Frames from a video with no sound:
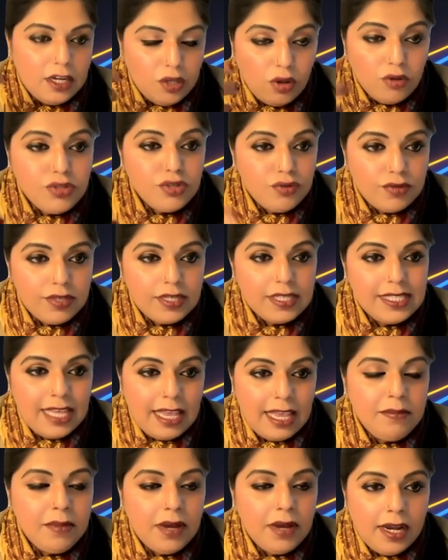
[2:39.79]
goes through the
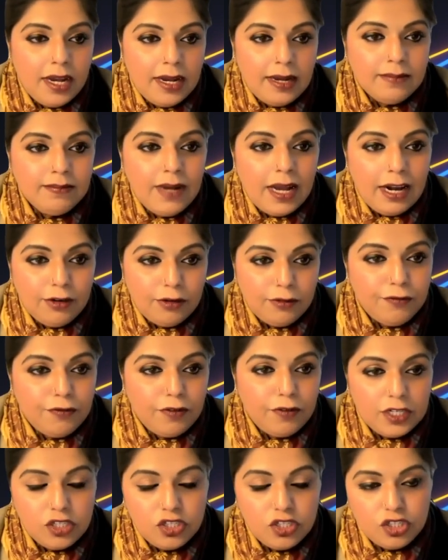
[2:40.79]
same outer
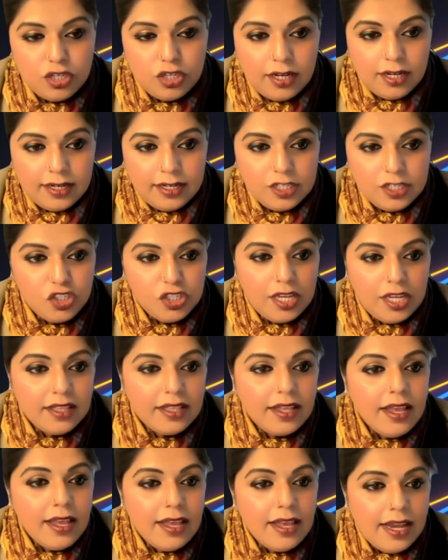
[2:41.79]
French
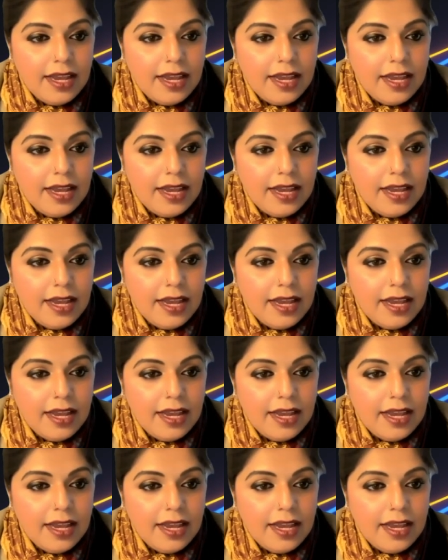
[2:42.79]
sheath.